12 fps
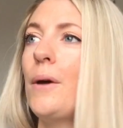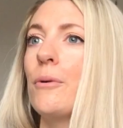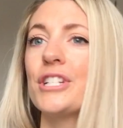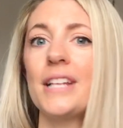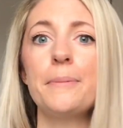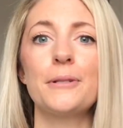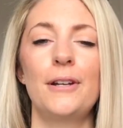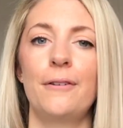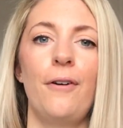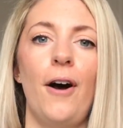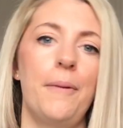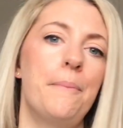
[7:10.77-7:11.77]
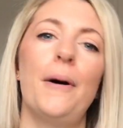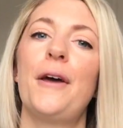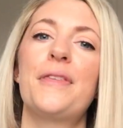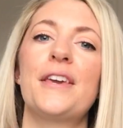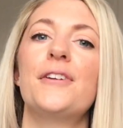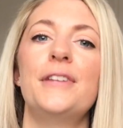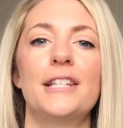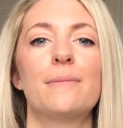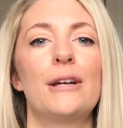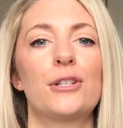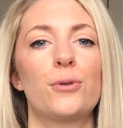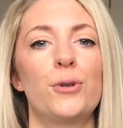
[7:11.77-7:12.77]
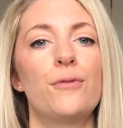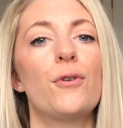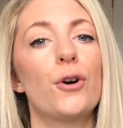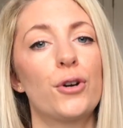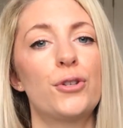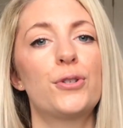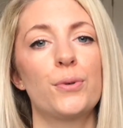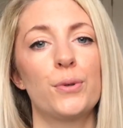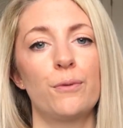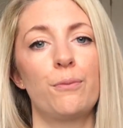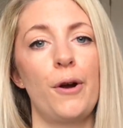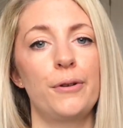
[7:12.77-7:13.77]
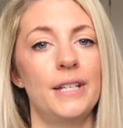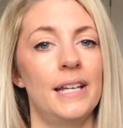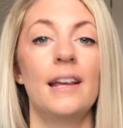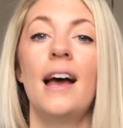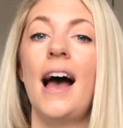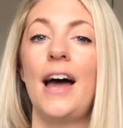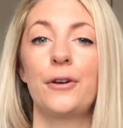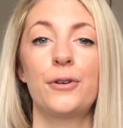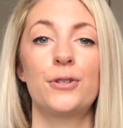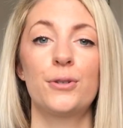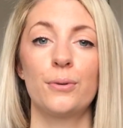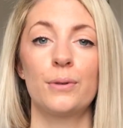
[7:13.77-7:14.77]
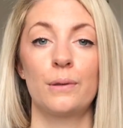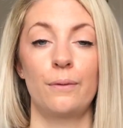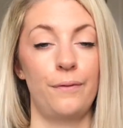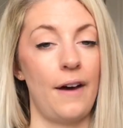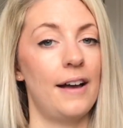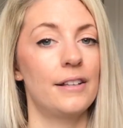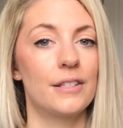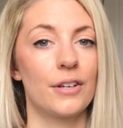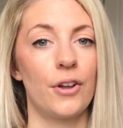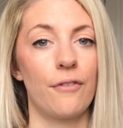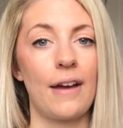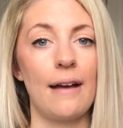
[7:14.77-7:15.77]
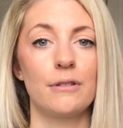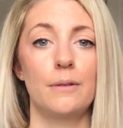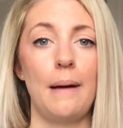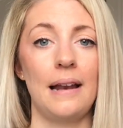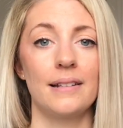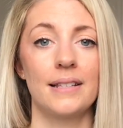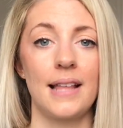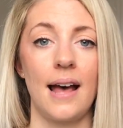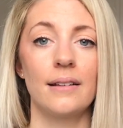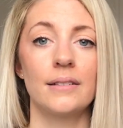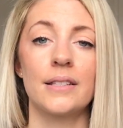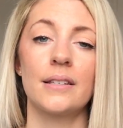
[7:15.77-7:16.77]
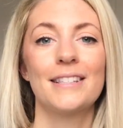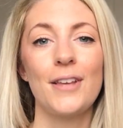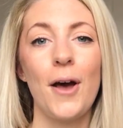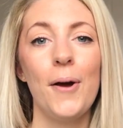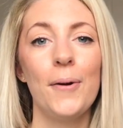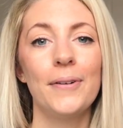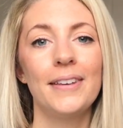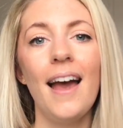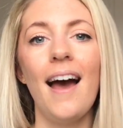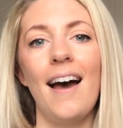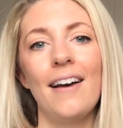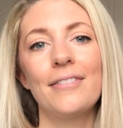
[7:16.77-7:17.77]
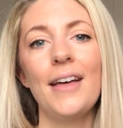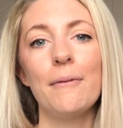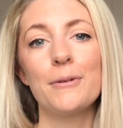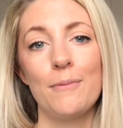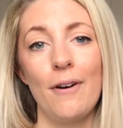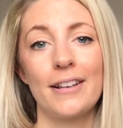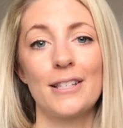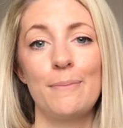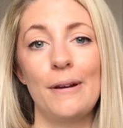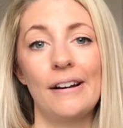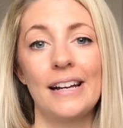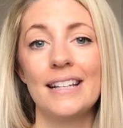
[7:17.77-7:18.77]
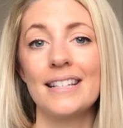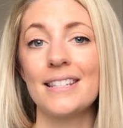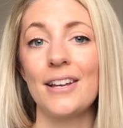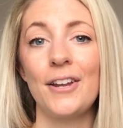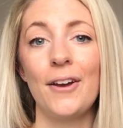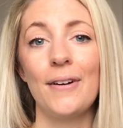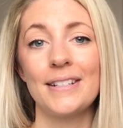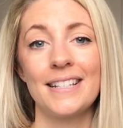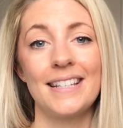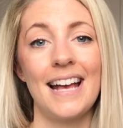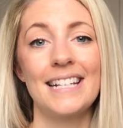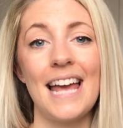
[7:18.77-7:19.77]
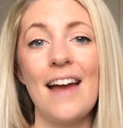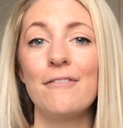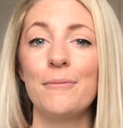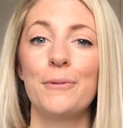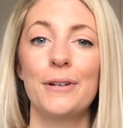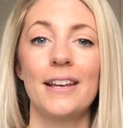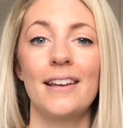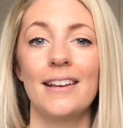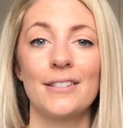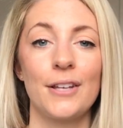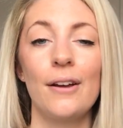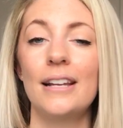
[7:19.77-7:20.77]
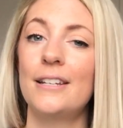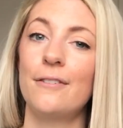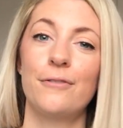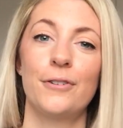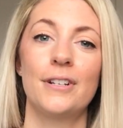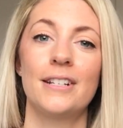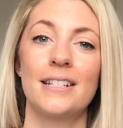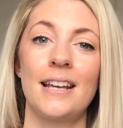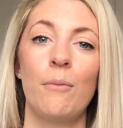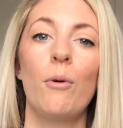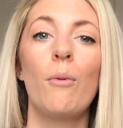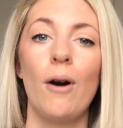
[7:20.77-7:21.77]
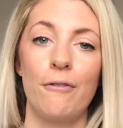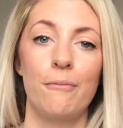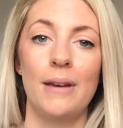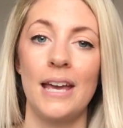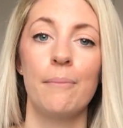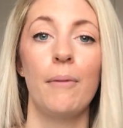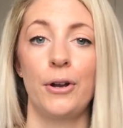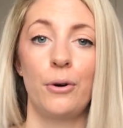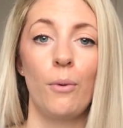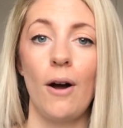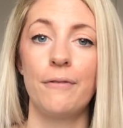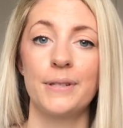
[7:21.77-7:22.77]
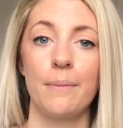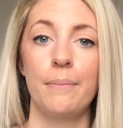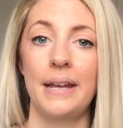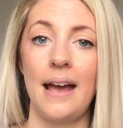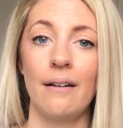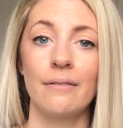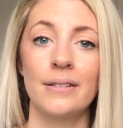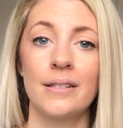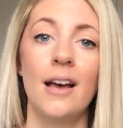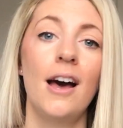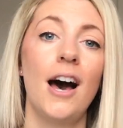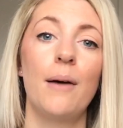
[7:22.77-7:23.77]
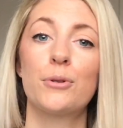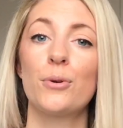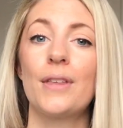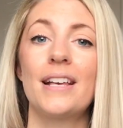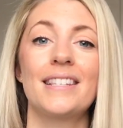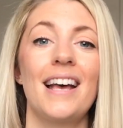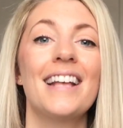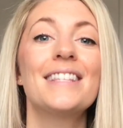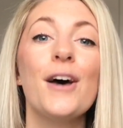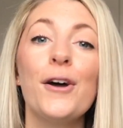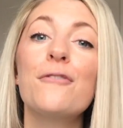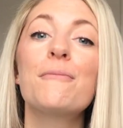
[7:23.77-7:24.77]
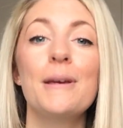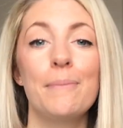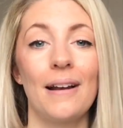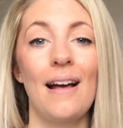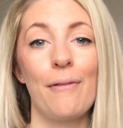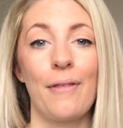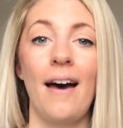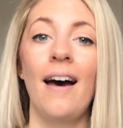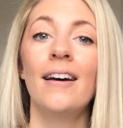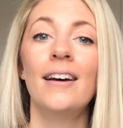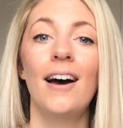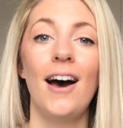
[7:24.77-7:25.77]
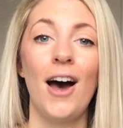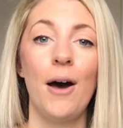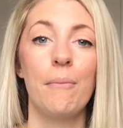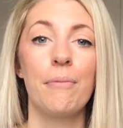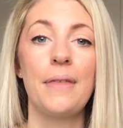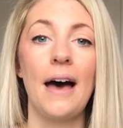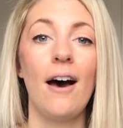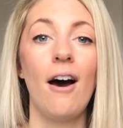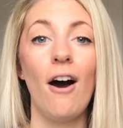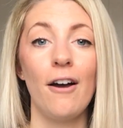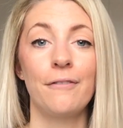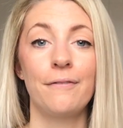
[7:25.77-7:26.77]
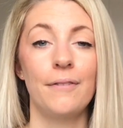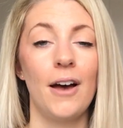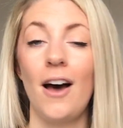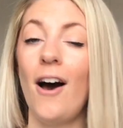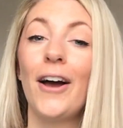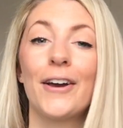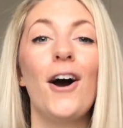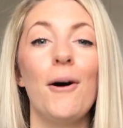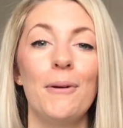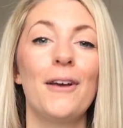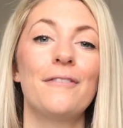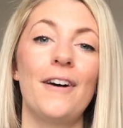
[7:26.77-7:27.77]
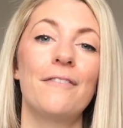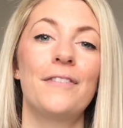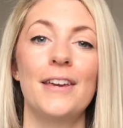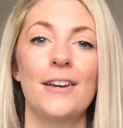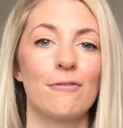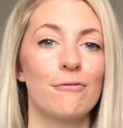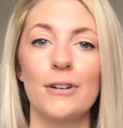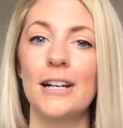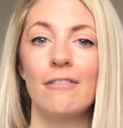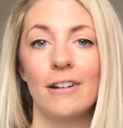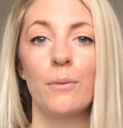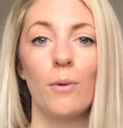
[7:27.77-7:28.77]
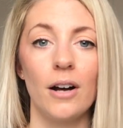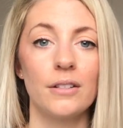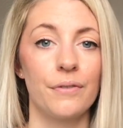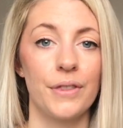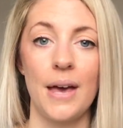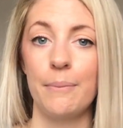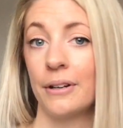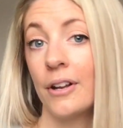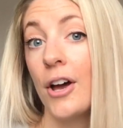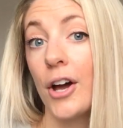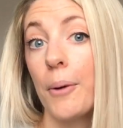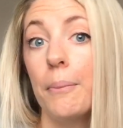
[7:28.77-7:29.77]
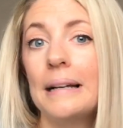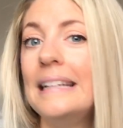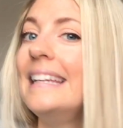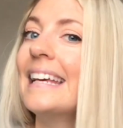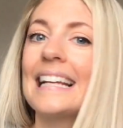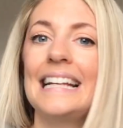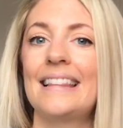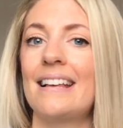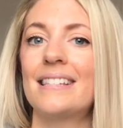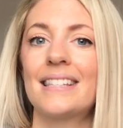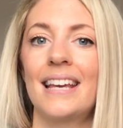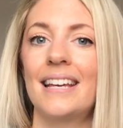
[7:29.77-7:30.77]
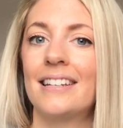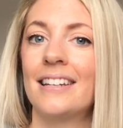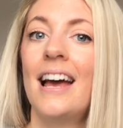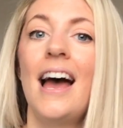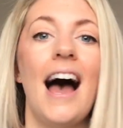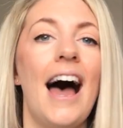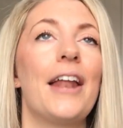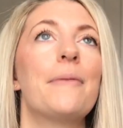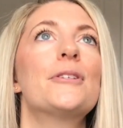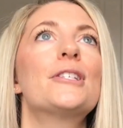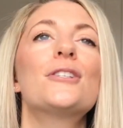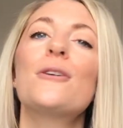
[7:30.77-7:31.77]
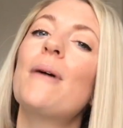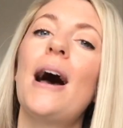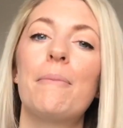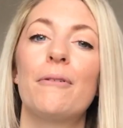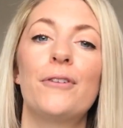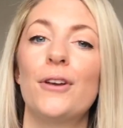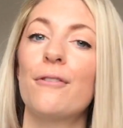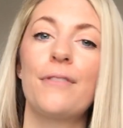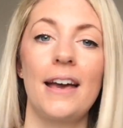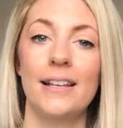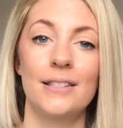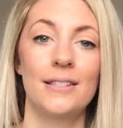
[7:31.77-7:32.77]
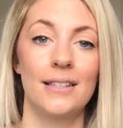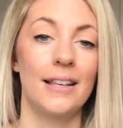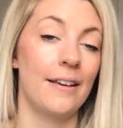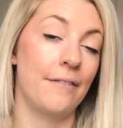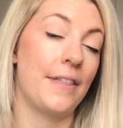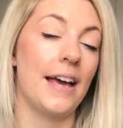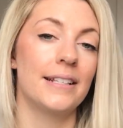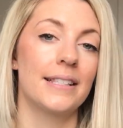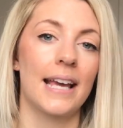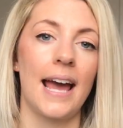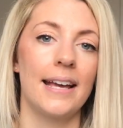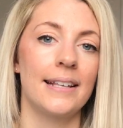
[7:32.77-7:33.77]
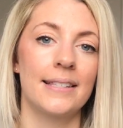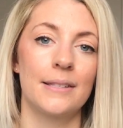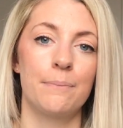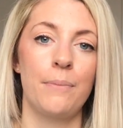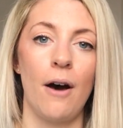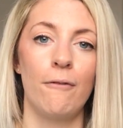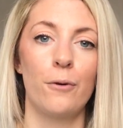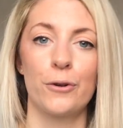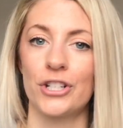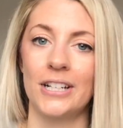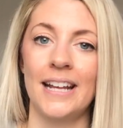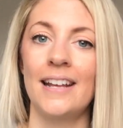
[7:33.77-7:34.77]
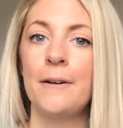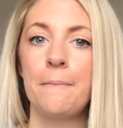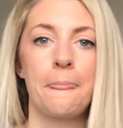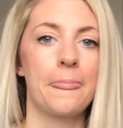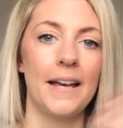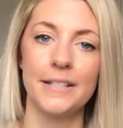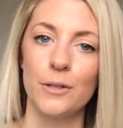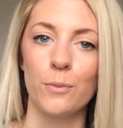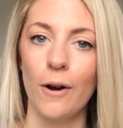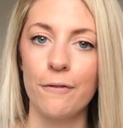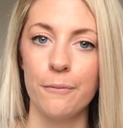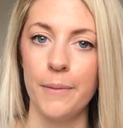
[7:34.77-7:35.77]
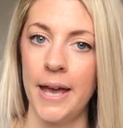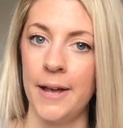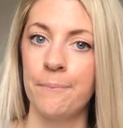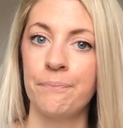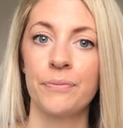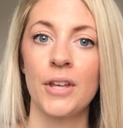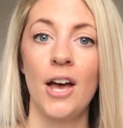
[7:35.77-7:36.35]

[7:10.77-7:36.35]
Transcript: which is absolutely fine. But I think you need to make sure you've got a good source of protein and a good source of fat to kind of counterbalance that. So yeah, that was my experience. I know, as I said, everybody is totally different, and what worked for me might not work for somebody else. I'm sure there's a ton of people out there that high carb, low fat vegan really, really worked for them and completely cleared their skin. And I'm super happy for you if that is the case. But unfortunately, that didn't work for me.